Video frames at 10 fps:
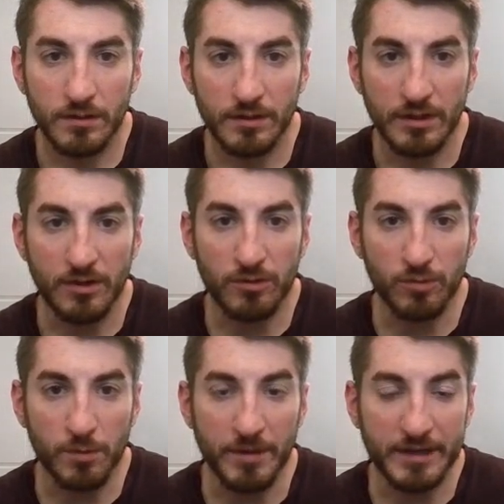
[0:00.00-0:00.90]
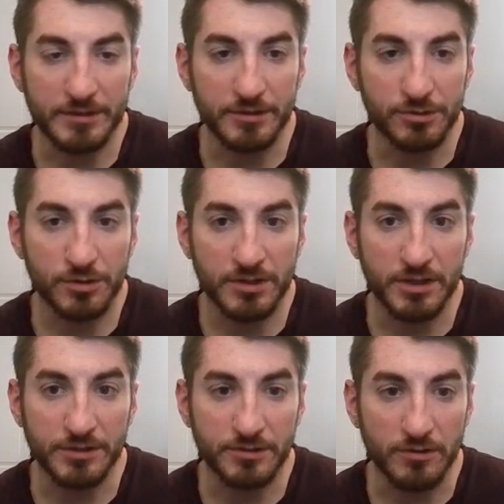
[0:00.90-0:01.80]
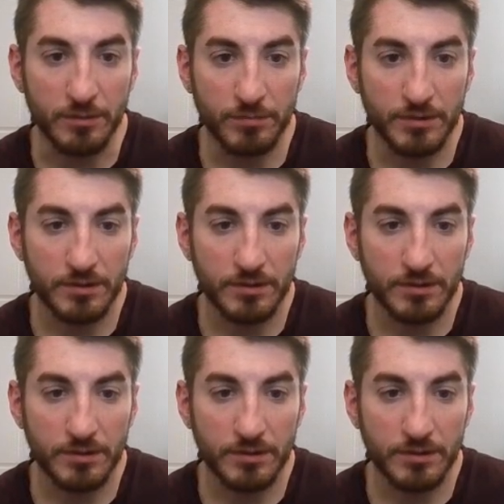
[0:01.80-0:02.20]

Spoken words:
Now we're back to the shortcut script.